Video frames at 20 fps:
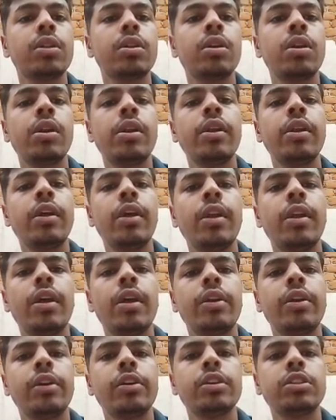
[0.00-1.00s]
linear
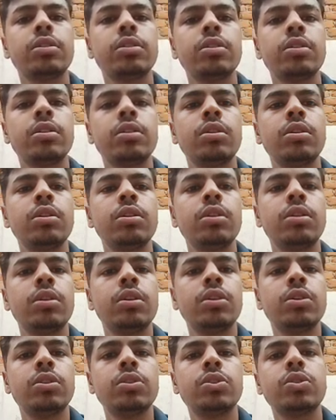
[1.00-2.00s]
regression.
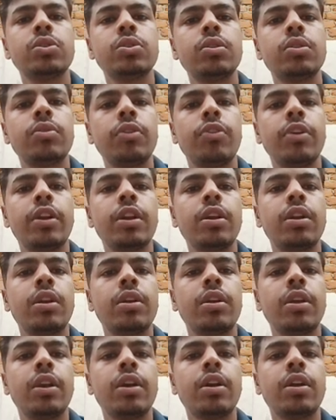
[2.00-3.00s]
So we fitted the
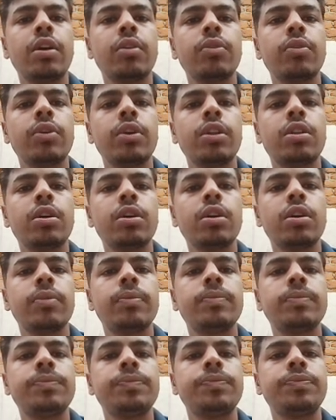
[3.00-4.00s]
data with
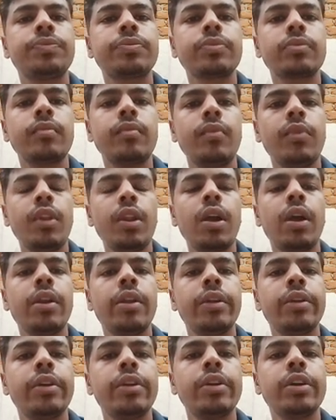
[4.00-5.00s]

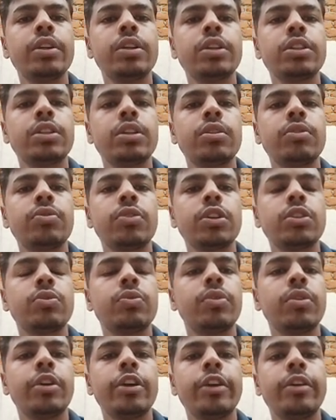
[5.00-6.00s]
linear regression. First
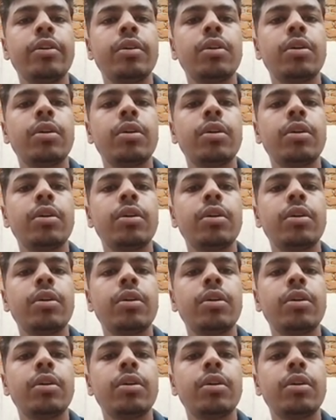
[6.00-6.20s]
we